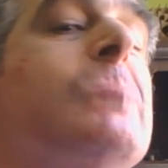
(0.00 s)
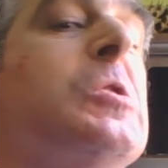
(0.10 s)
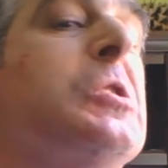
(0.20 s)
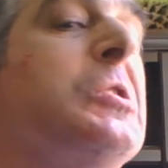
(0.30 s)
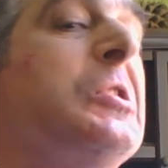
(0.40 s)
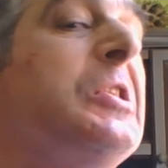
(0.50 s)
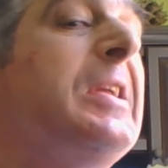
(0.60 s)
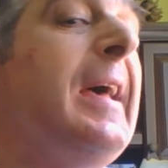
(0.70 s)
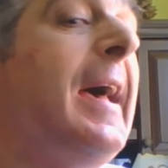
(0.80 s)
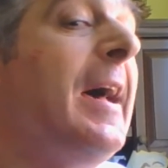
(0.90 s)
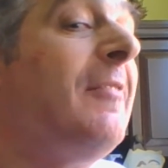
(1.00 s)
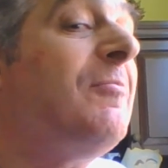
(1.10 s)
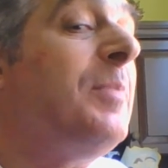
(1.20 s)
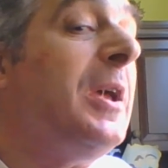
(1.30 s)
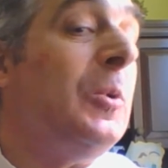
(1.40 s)
Could
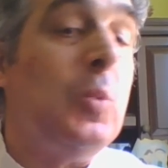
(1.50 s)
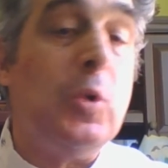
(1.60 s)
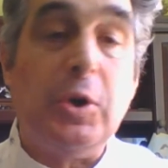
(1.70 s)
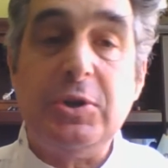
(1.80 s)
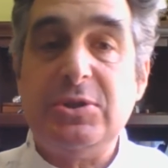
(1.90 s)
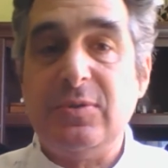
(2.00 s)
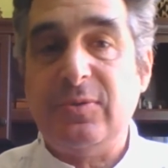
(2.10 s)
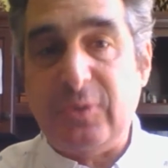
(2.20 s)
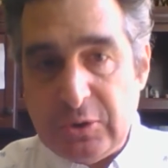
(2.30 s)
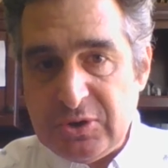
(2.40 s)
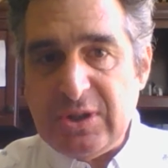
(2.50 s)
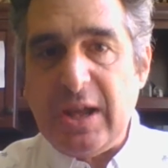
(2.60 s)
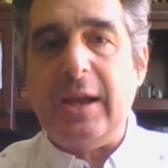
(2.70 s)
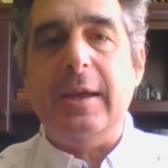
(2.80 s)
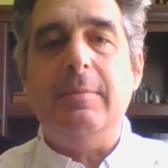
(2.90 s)
have been worse. First
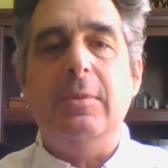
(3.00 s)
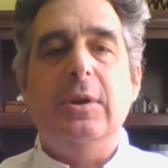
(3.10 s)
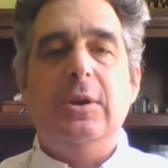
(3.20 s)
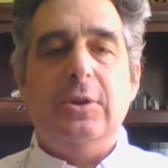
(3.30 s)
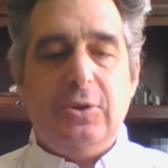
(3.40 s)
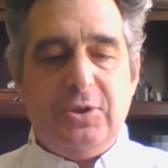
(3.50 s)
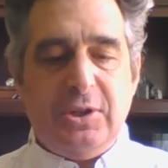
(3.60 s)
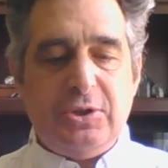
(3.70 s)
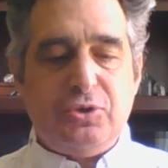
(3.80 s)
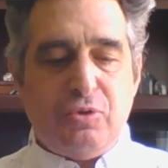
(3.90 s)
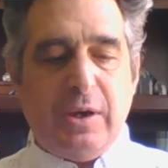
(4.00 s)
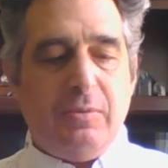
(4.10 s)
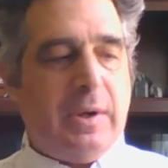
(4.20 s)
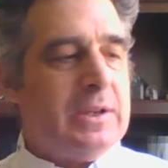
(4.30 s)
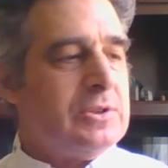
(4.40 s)
time using a
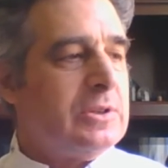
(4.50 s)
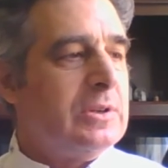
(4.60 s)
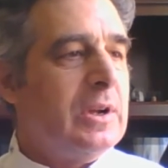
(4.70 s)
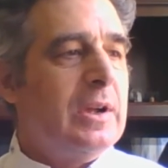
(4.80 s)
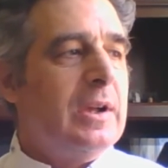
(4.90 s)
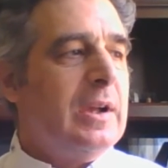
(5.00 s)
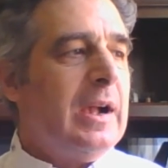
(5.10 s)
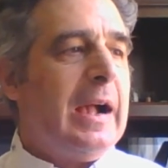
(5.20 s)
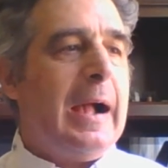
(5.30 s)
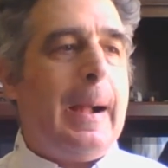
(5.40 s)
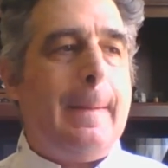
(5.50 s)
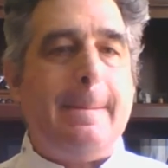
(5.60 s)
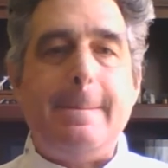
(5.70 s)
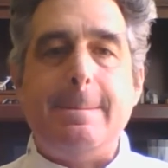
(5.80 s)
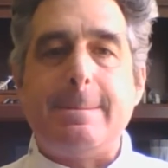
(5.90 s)
straight razor.
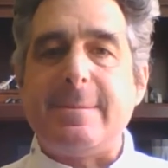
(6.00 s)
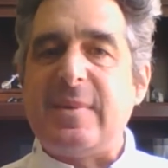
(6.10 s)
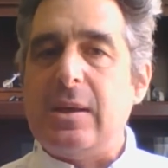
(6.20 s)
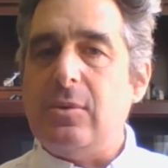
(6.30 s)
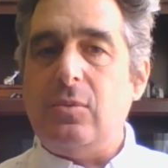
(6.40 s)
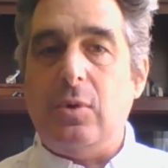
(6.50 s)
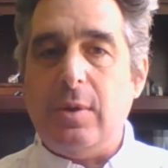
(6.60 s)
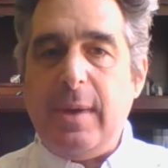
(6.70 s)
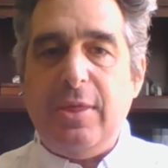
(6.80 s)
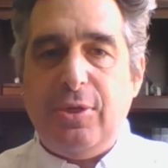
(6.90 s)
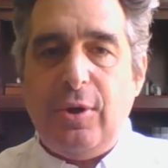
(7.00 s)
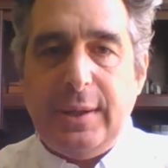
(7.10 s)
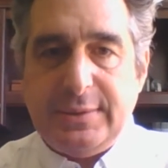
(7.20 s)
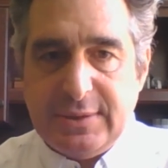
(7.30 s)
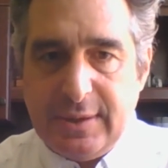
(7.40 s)
Um, what are my
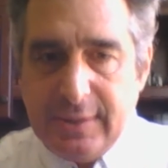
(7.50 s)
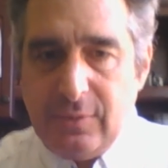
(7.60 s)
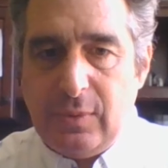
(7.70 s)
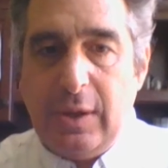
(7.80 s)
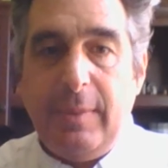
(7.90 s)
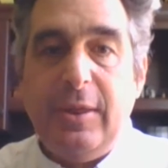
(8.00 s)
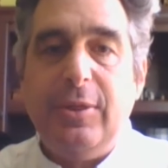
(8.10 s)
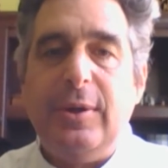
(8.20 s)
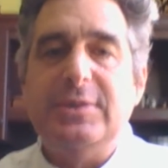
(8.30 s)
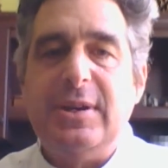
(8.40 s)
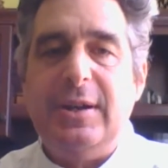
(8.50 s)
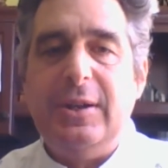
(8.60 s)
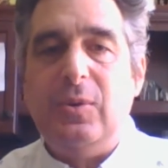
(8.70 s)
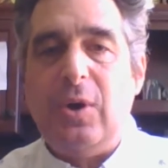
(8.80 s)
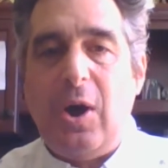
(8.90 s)
thoughts on it? Well, my thoughts on
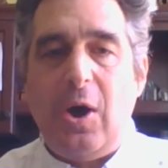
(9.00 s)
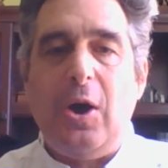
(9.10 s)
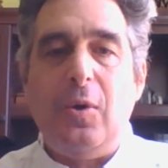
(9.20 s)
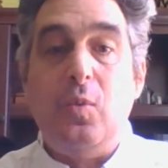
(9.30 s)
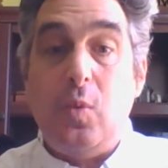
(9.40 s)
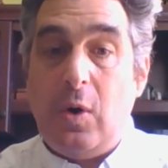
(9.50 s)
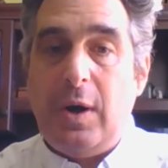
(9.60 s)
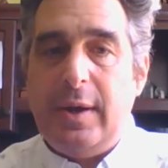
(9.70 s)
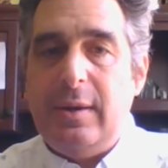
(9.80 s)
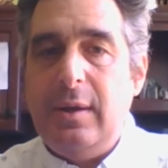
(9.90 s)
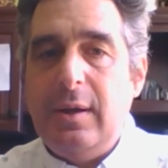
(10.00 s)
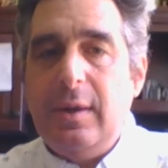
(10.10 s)
it are one,